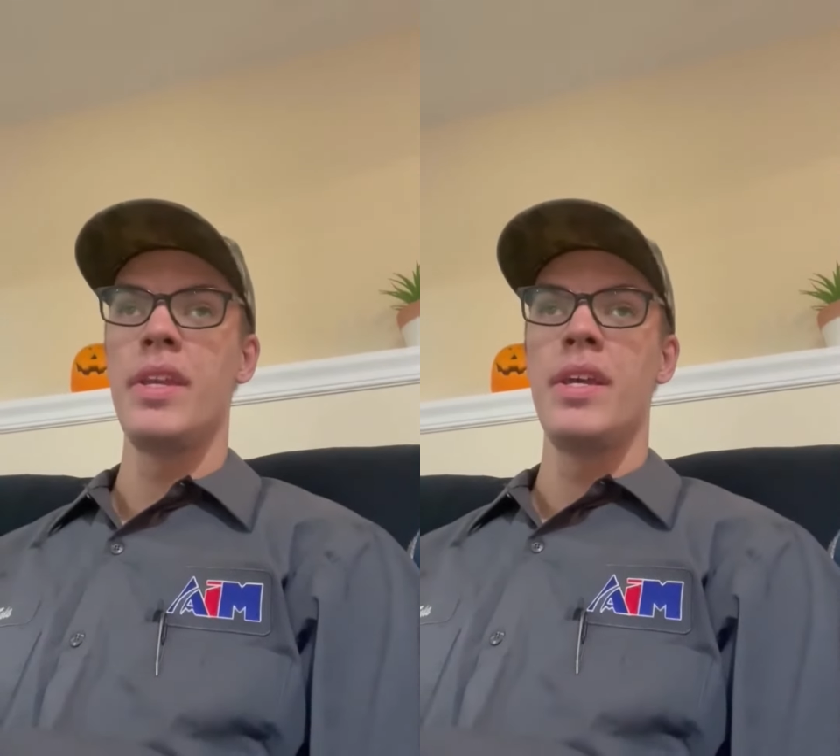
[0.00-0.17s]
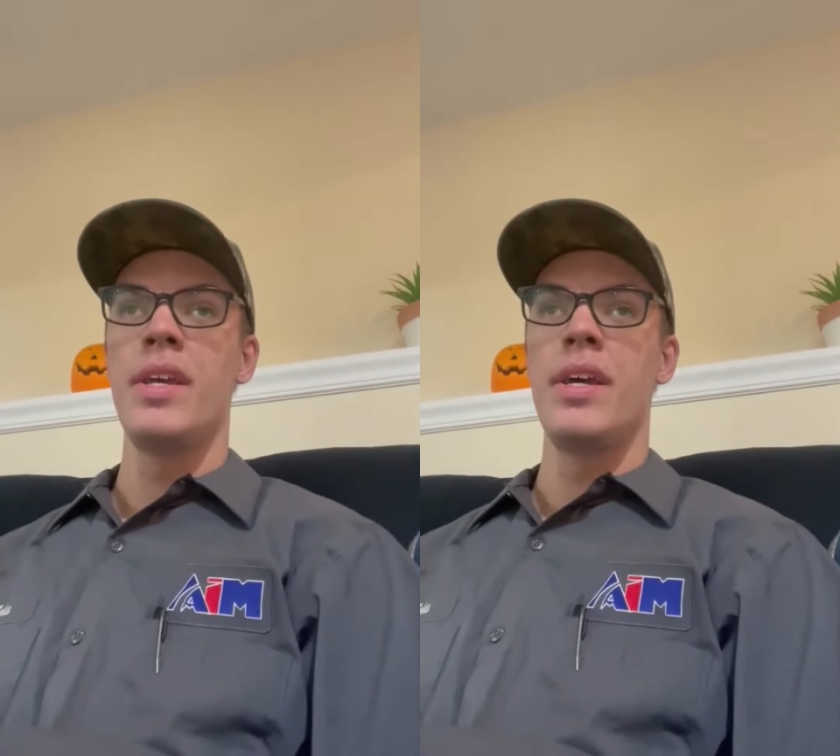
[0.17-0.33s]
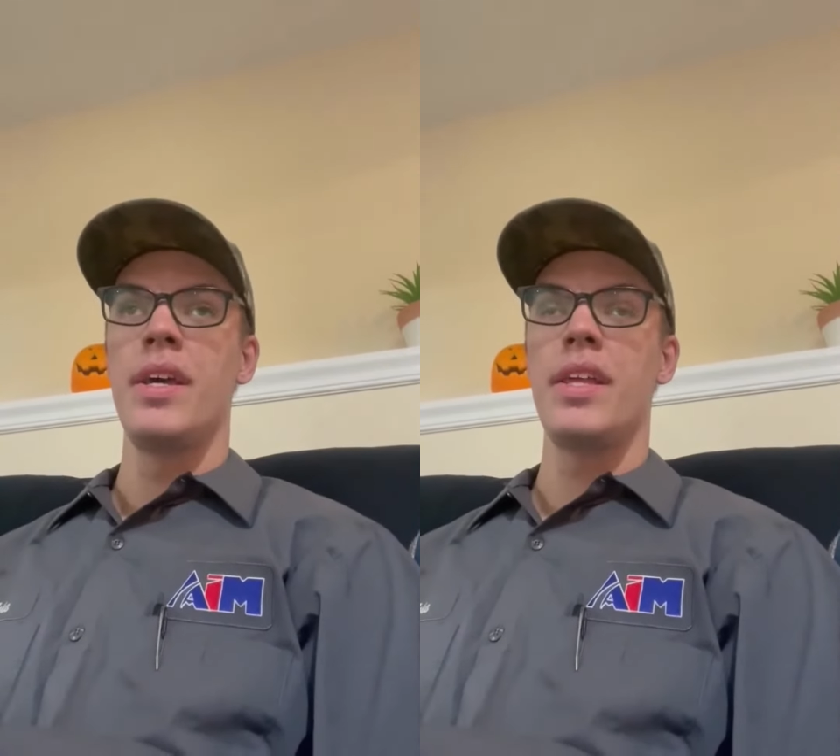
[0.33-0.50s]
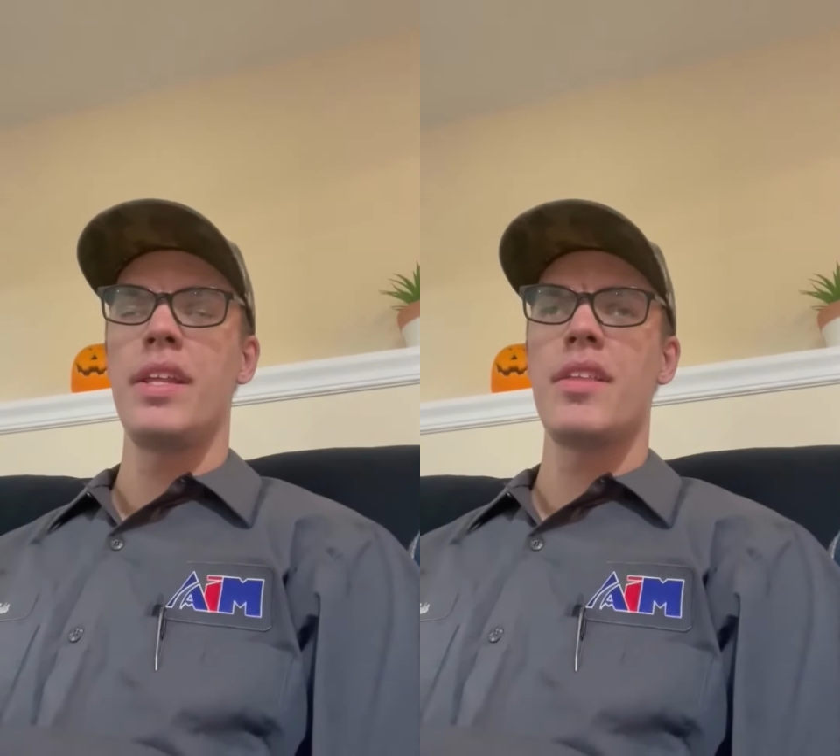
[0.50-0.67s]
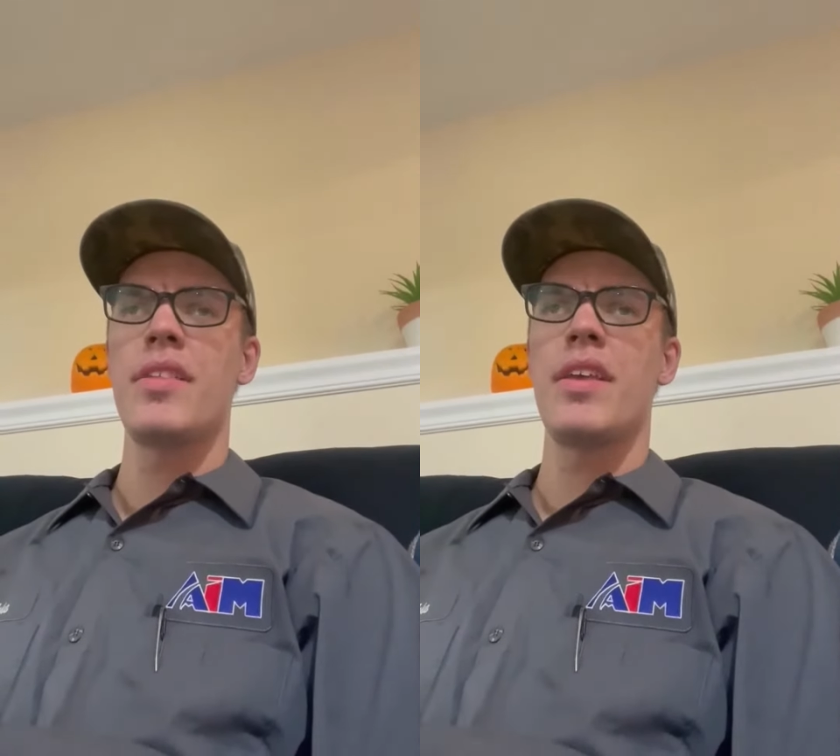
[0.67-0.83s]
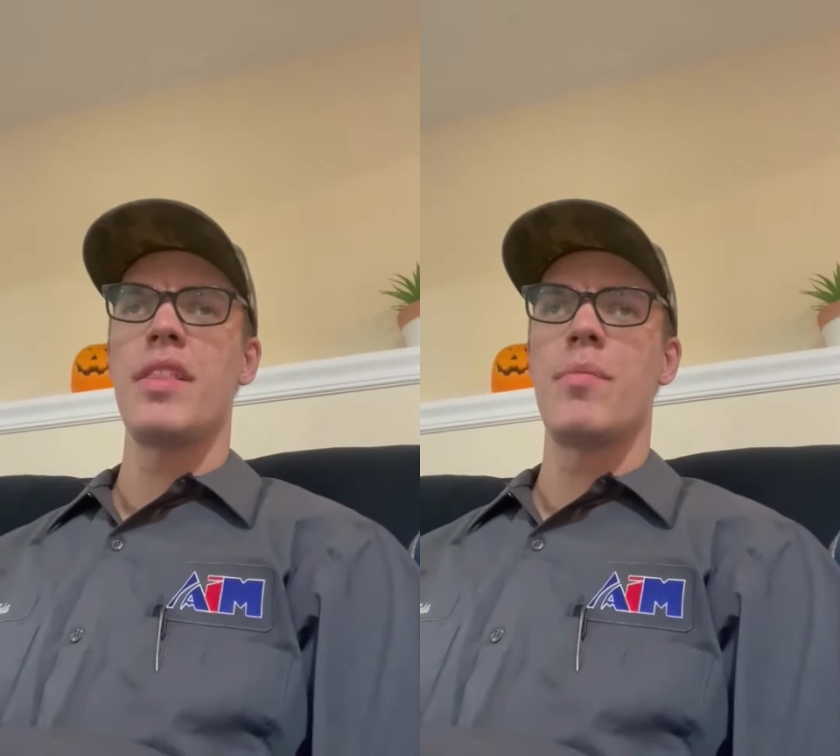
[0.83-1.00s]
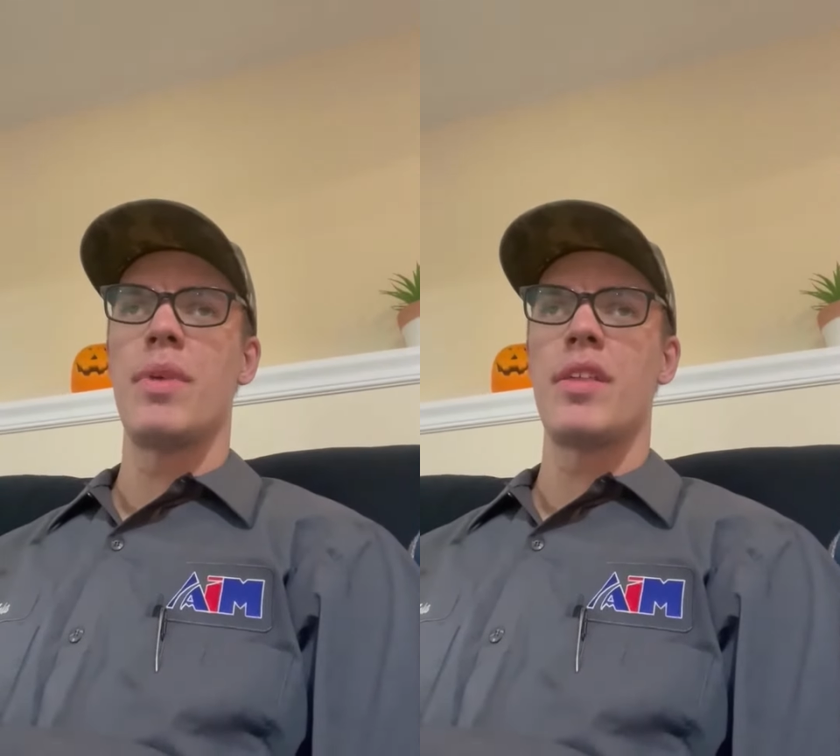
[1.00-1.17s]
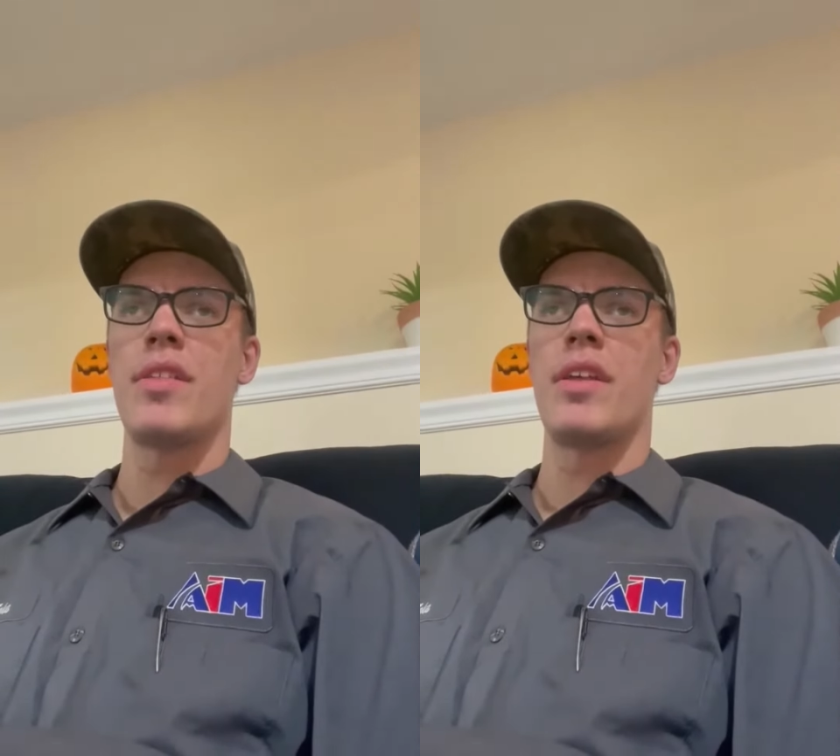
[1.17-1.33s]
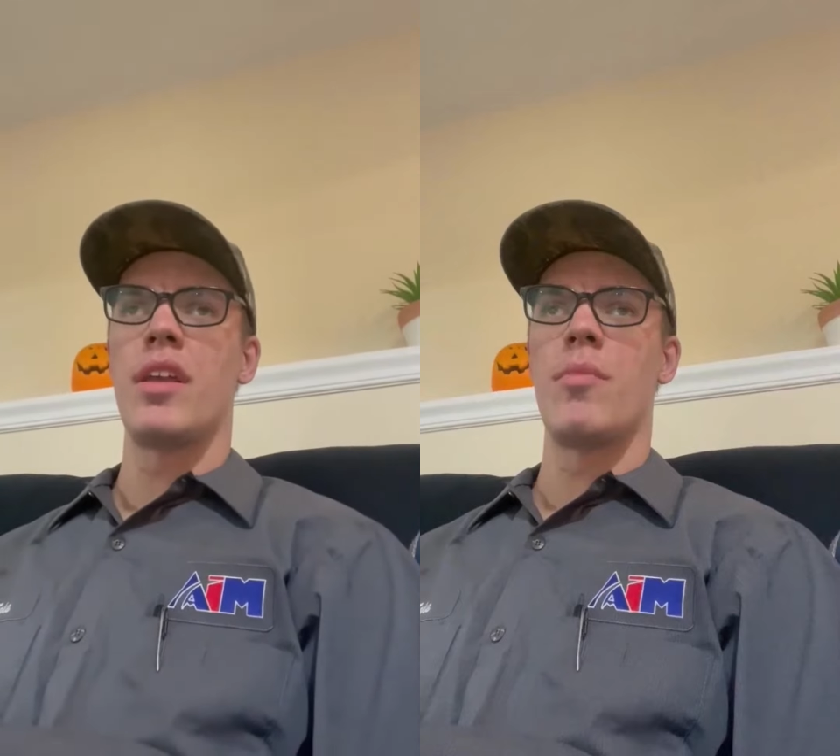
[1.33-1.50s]
I'd like to say the
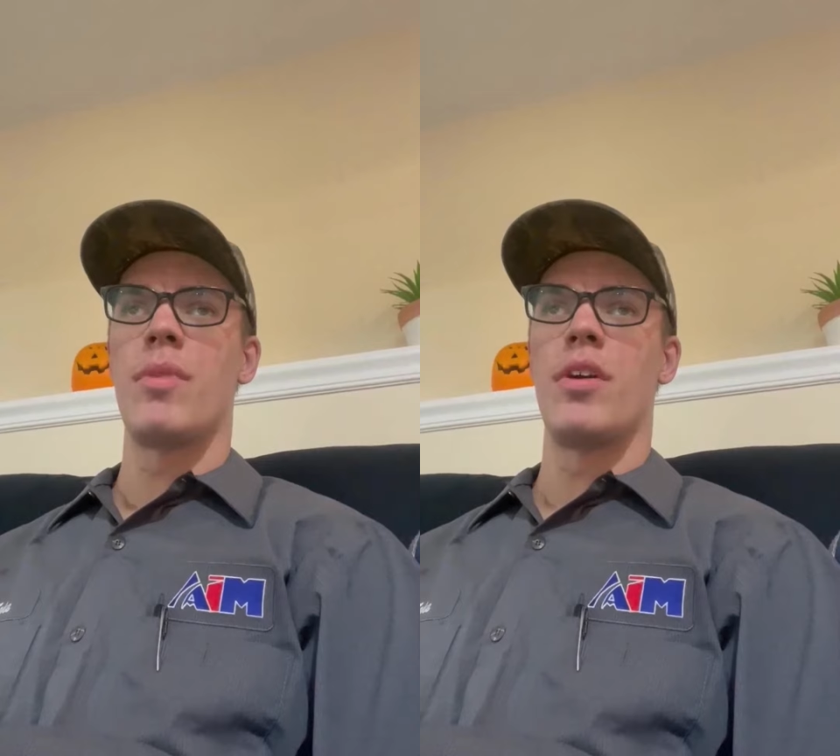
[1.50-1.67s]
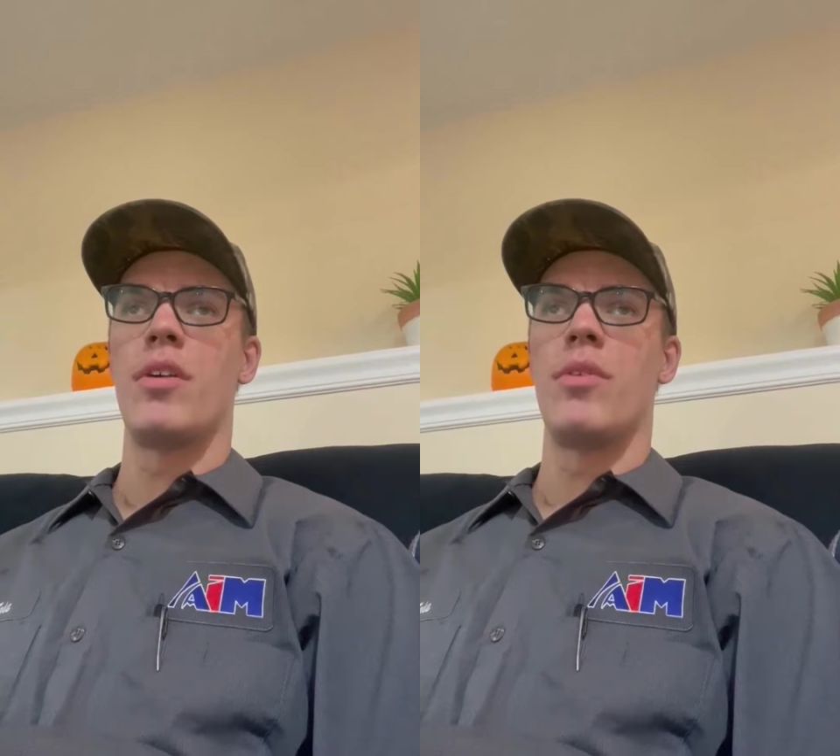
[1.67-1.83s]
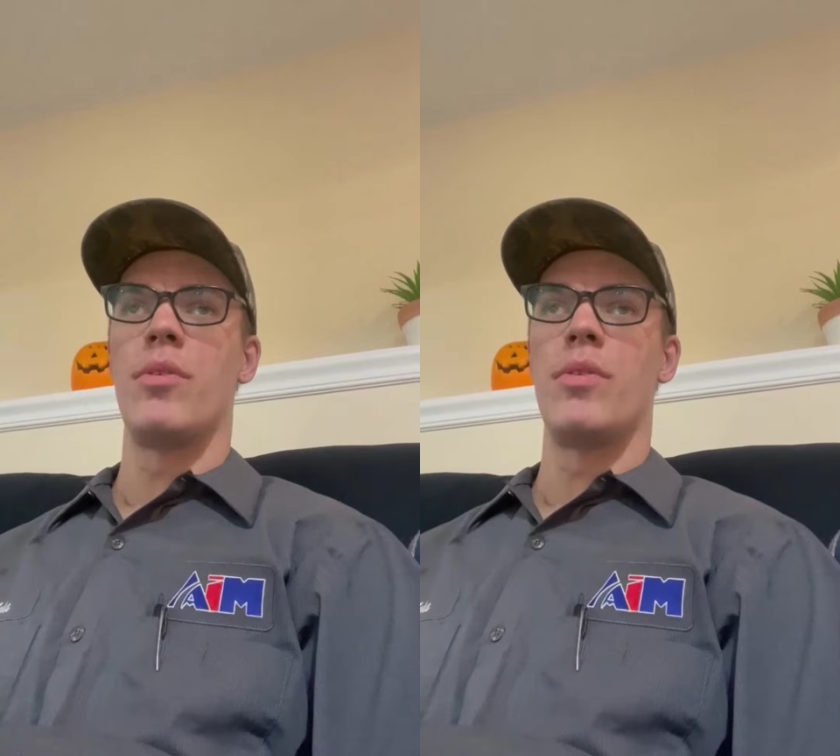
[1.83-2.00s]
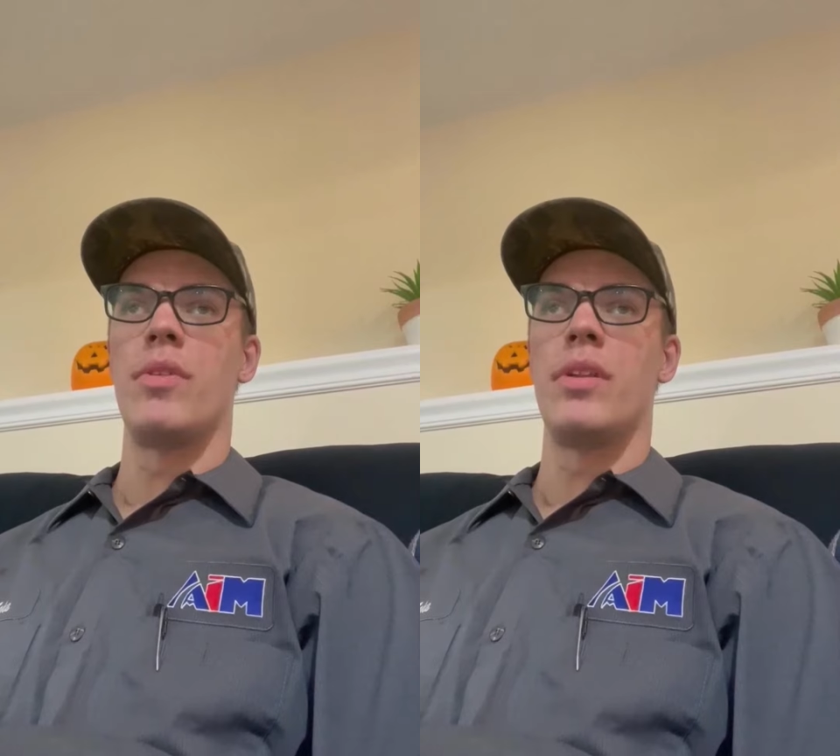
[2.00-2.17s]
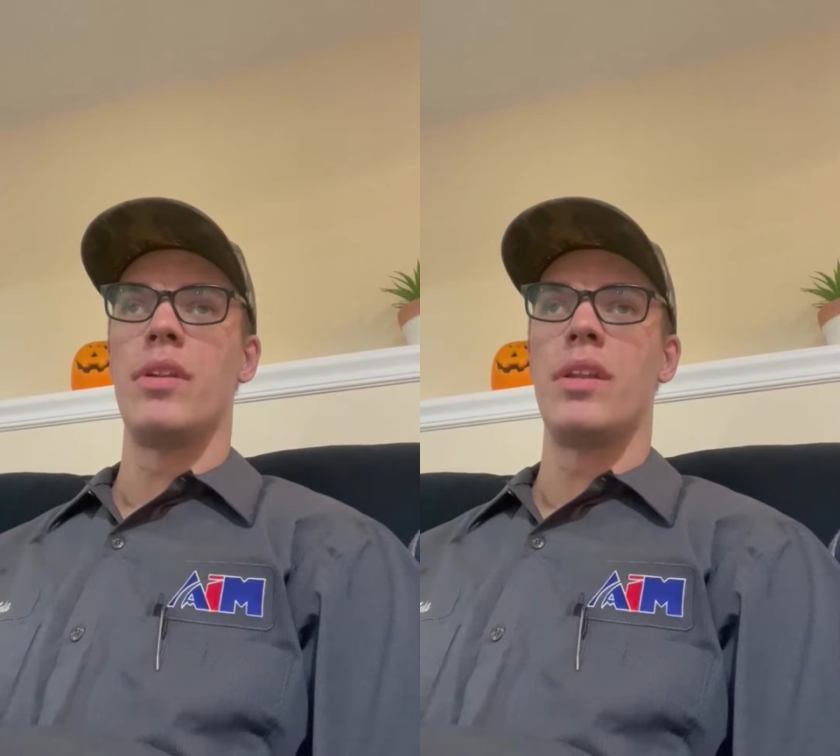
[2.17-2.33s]
best thing about